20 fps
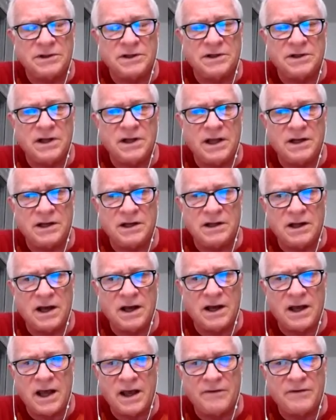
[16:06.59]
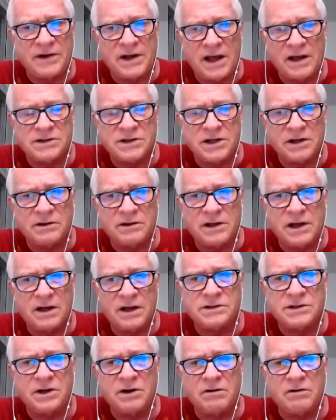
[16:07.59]
And I have it as
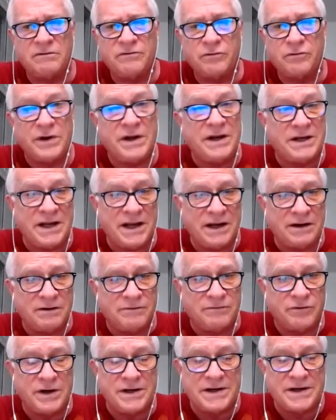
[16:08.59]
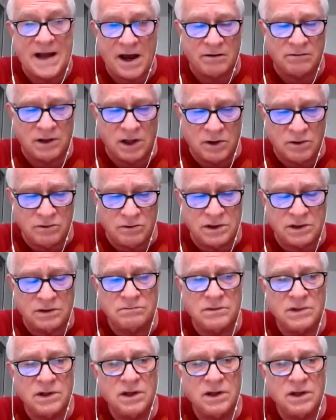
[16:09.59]
there a free download